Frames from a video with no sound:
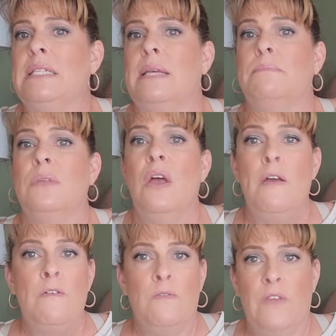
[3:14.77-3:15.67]
to them
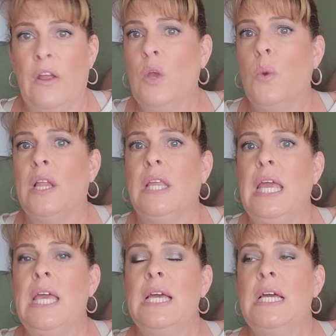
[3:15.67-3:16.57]
very quickly.